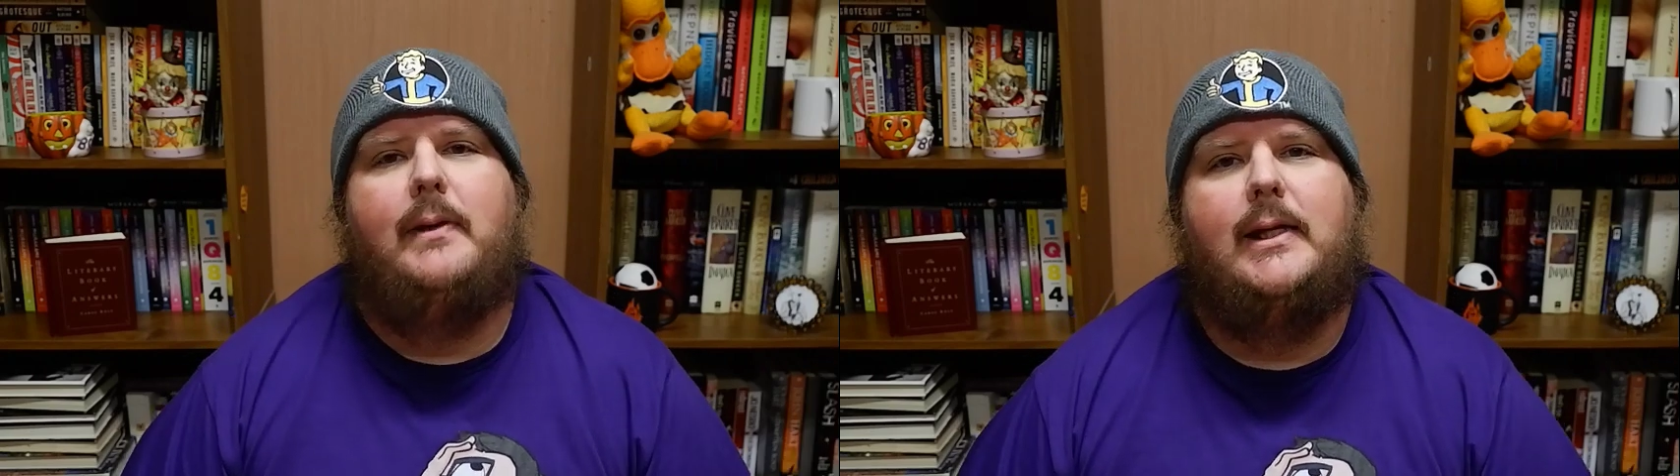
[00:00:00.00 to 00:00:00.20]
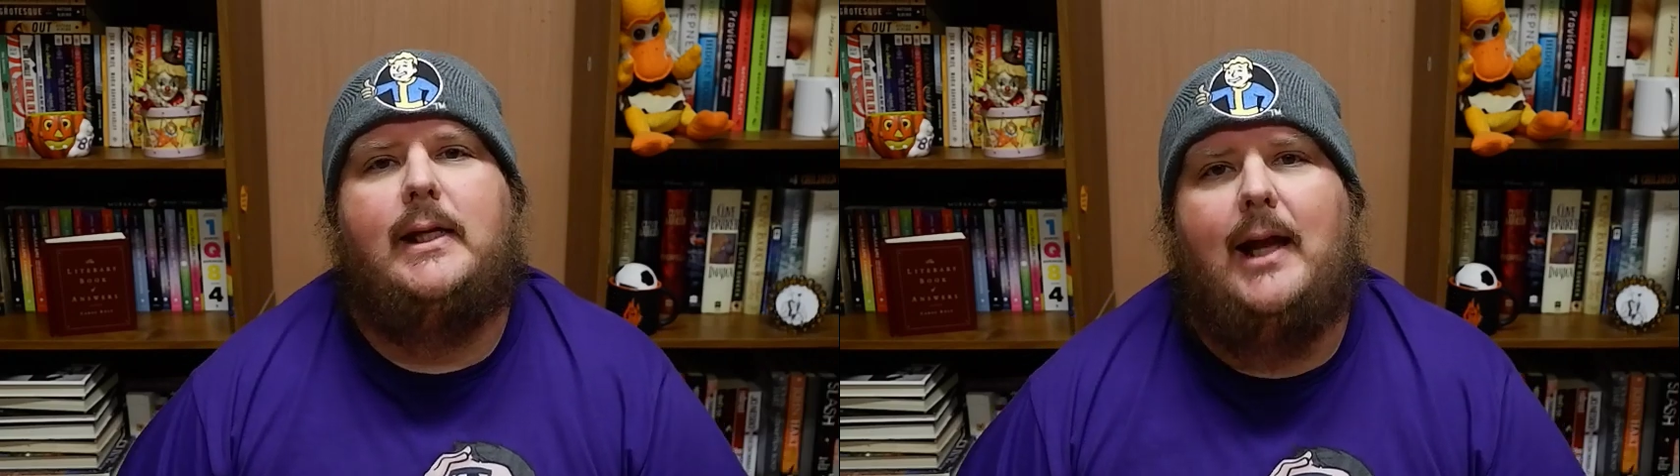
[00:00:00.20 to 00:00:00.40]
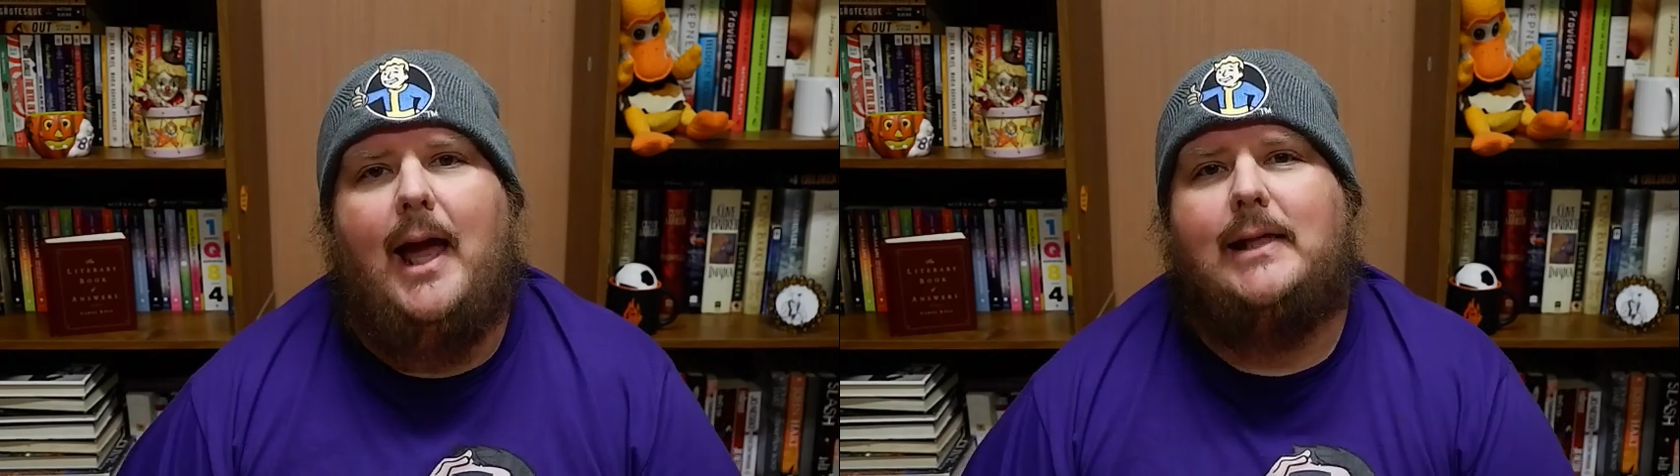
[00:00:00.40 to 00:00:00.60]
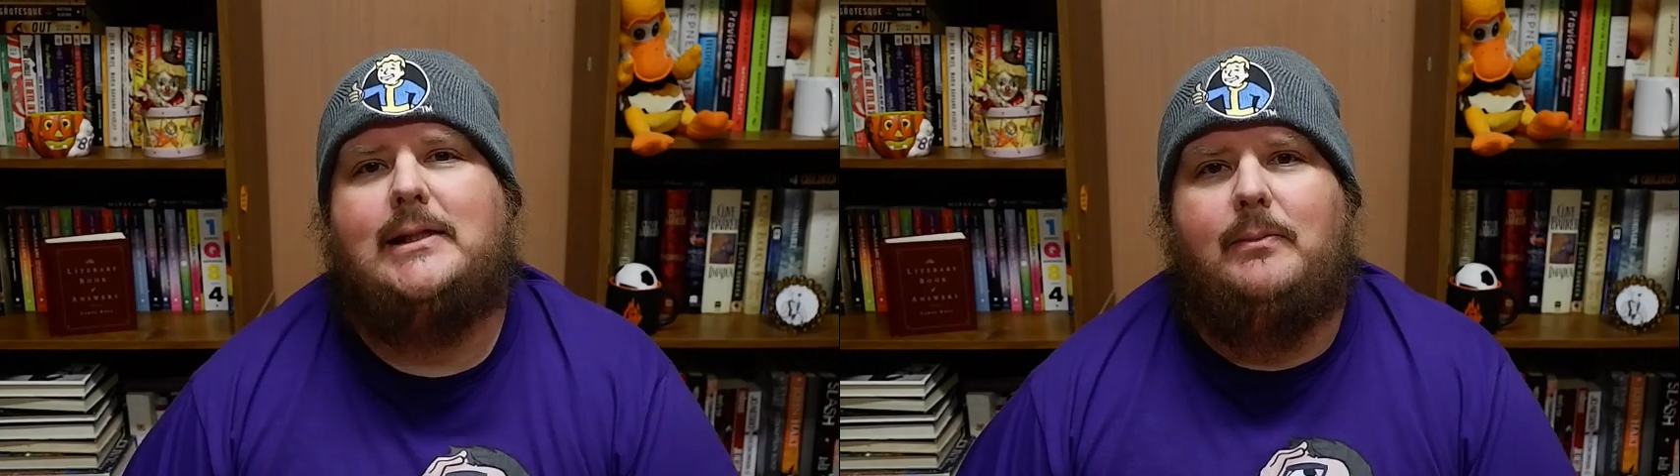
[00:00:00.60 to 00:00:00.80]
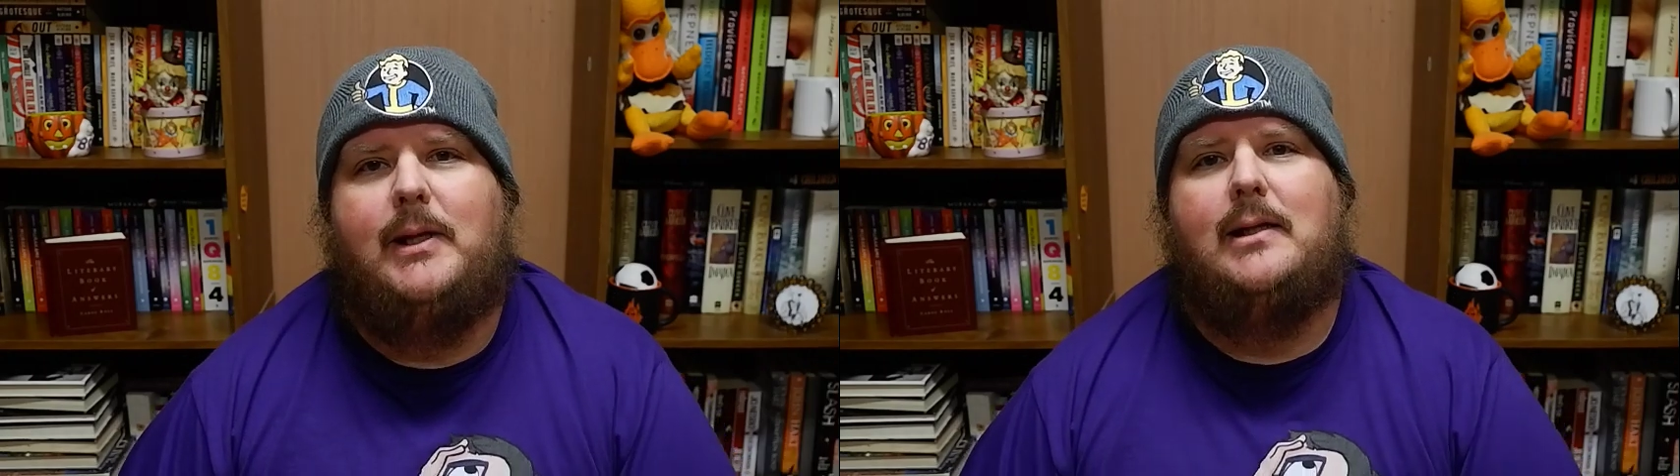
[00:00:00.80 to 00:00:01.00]
building that
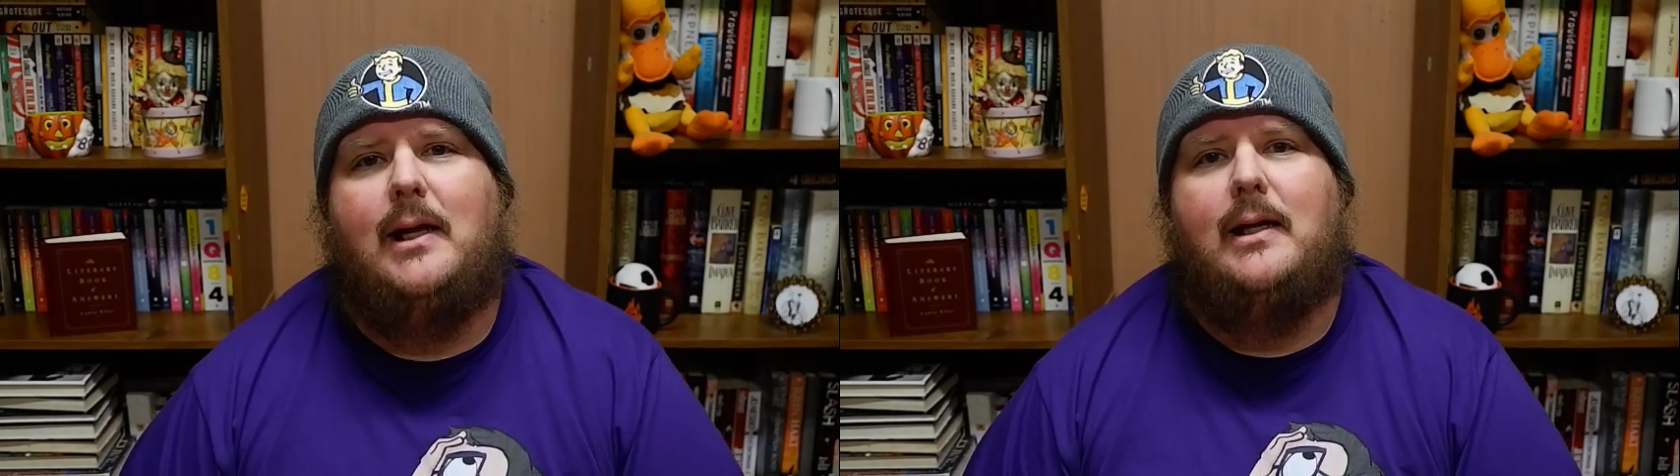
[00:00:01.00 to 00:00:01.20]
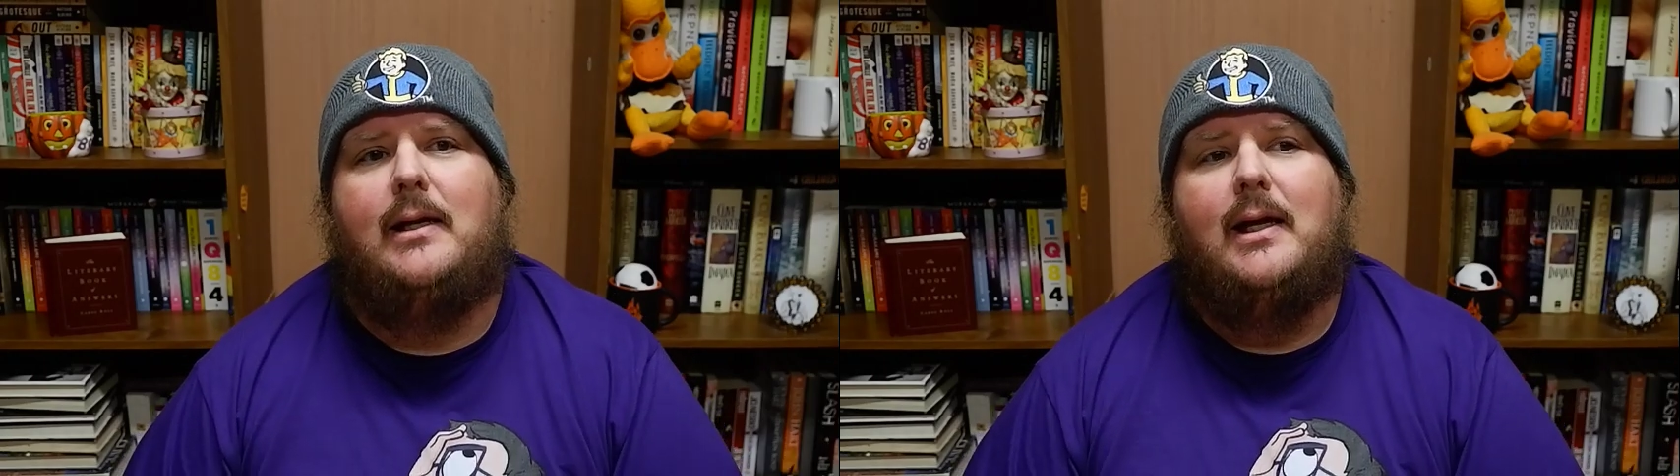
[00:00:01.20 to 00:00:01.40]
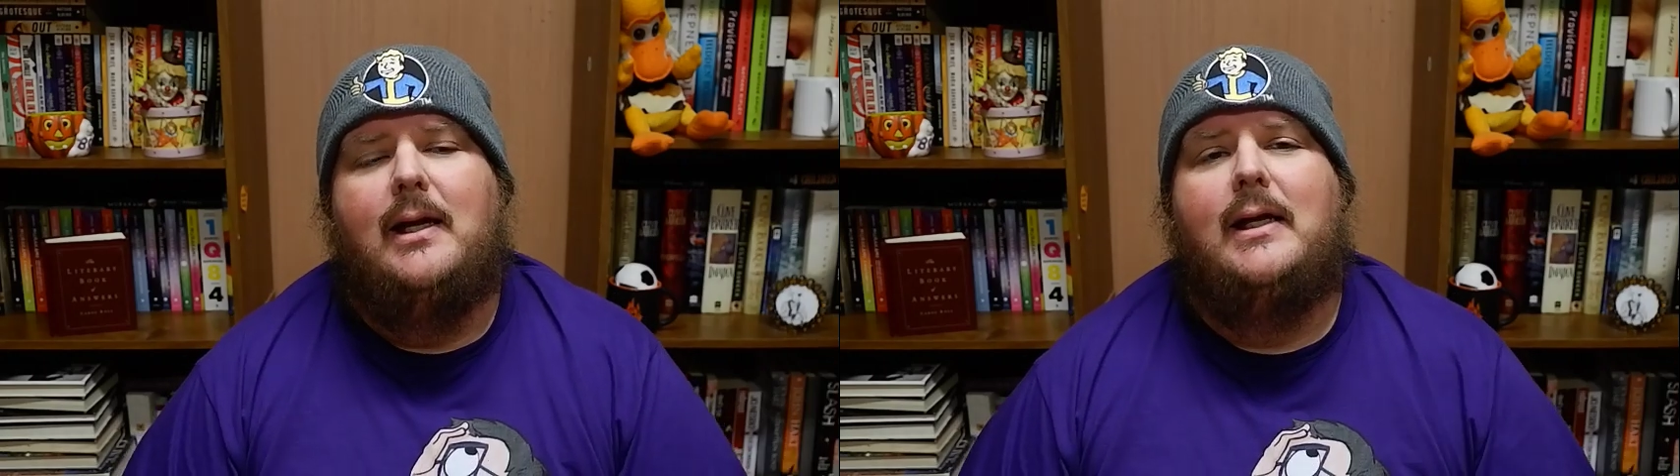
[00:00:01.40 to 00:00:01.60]
has to be done.